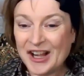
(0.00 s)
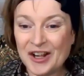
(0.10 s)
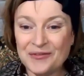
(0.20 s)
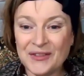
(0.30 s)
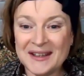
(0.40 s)

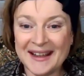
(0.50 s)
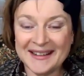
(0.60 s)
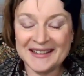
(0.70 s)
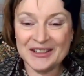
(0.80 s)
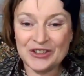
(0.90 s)
of the
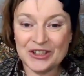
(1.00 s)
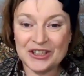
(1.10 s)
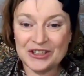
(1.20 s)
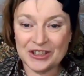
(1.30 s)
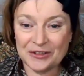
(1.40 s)
energy
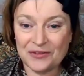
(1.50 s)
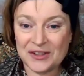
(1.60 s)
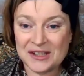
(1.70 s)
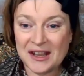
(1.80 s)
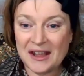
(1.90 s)

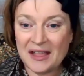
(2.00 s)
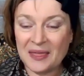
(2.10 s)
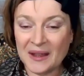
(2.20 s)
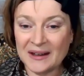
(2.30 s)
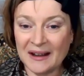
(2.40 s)
shifts
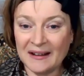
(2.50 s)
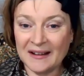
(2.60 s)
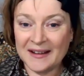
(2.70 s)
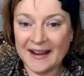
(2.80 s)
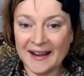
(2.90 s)
that
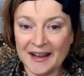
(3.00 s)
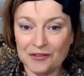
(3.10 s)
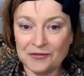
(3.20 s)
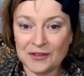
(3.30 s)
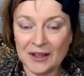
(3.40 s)
I have